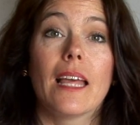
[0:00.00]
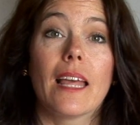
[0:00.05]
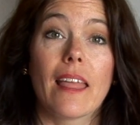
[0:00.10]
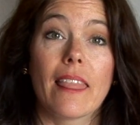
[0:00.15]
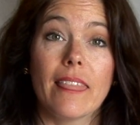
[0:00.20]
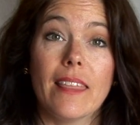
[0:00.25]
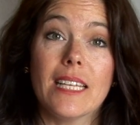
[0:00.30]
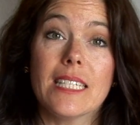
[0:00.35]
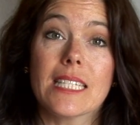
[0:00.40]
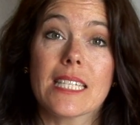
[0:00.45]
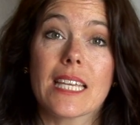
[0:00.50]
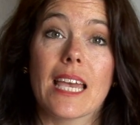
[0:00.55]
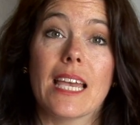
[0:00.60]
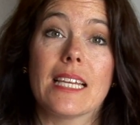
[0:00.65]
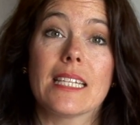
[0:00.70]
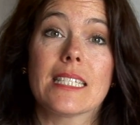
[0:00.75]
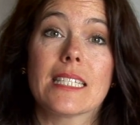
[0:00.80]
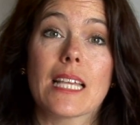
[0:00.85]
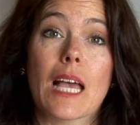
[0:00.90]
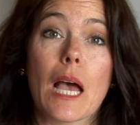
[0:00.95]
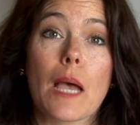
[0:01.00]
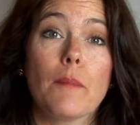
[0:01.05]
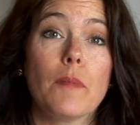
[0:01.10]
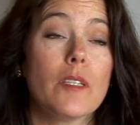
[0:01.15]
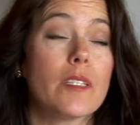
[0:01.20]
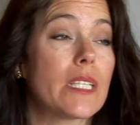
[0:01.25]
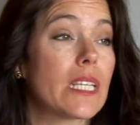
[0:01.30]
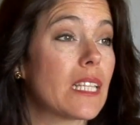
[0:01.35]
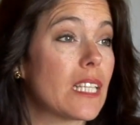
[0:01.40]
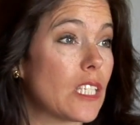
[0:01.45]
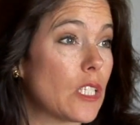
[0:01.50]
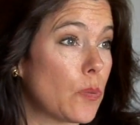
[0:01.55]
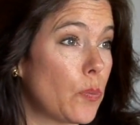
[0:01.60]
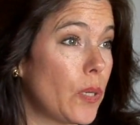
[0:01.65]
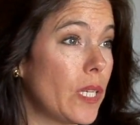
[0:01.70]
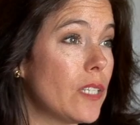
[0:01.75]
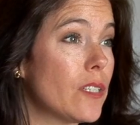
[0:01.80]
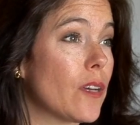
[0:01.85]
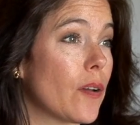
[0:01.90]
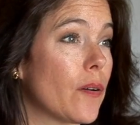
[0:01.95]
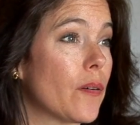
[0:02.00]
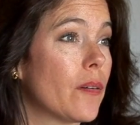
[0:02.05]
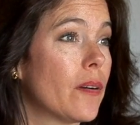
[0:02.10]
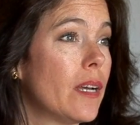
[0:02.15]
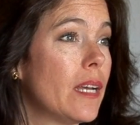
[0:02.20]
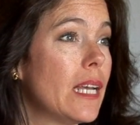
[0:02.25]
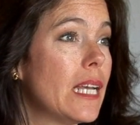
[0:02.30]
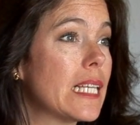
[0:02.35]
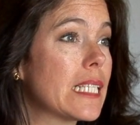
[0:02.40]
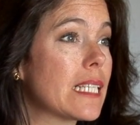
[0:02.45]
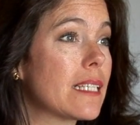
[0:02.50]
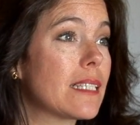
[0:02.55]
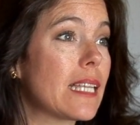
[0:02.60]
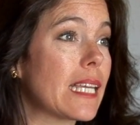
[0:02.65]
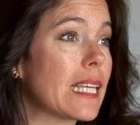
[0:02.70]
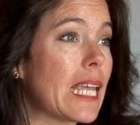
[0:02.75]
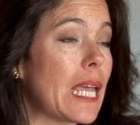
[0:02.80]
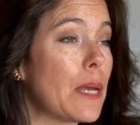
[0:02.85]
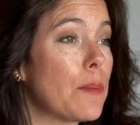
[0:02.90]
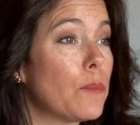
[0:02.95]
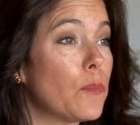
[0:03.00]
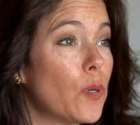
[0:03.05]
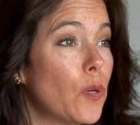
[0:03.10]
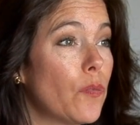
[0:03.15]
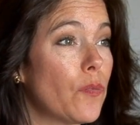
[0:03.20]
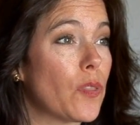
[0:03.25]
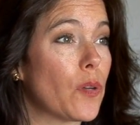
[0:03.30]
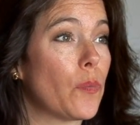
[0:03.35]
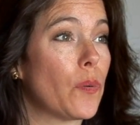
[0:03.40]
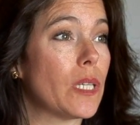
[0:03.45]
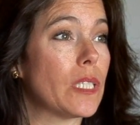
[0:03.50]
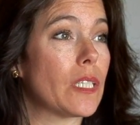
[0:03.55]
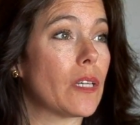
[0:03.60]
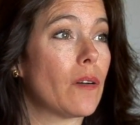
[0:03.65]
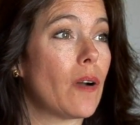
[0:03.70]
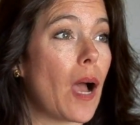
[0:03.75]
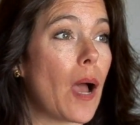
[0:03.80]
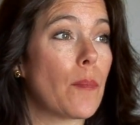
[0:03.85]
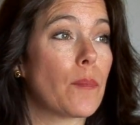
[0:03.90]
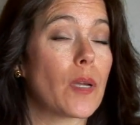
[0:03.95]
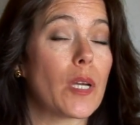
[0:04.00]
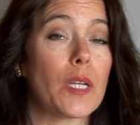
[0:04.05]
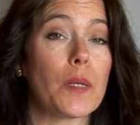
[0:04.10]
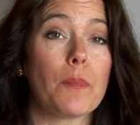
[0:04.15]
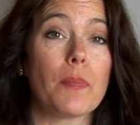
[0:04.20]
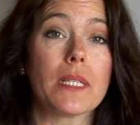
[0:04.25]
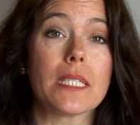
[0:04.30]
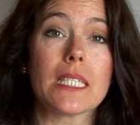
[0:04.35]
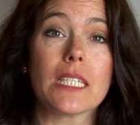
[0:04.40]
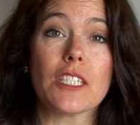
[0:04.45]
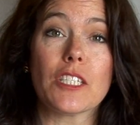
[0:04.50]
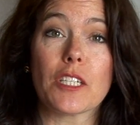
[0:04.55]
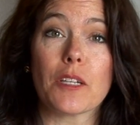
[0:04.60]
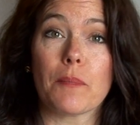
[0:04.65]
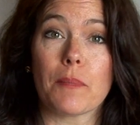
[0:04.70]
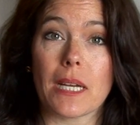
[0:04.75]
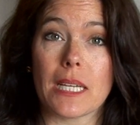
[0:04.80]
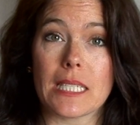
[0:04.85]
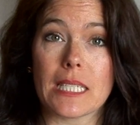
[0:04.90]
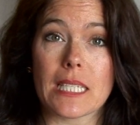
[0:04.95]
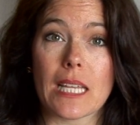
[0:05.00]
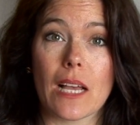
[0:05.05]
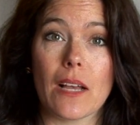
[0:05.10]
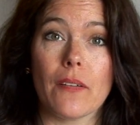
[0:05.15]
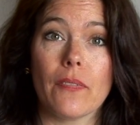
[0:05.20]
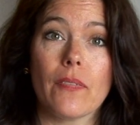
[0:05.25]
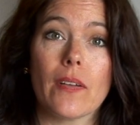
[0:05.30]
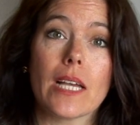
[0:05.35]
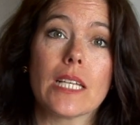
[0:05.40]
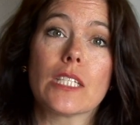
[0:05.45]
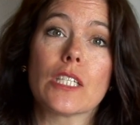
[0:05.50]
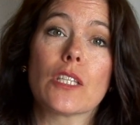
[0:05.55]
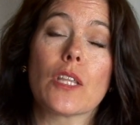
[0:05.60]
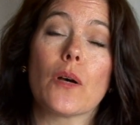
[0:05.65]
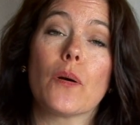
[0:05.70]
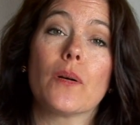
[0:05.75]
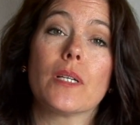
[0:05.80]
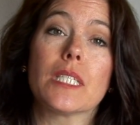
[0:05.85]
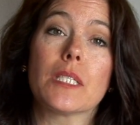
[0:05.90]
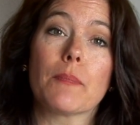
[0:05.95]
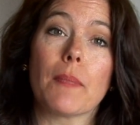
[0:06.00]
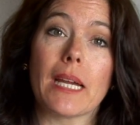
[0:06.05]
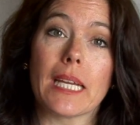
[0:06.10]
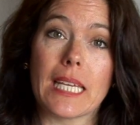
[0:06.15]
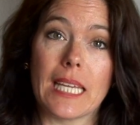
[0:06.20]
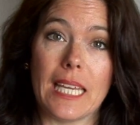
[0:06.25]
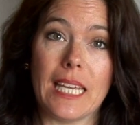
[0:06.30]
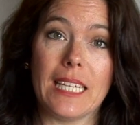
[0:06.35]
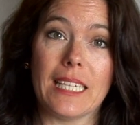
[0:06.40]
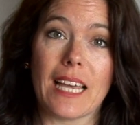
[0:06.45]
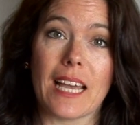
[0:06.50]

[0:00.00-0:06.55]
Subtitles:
In this case, I'm using this window. Since I can't move the window, I'm going to position myself as though it's my key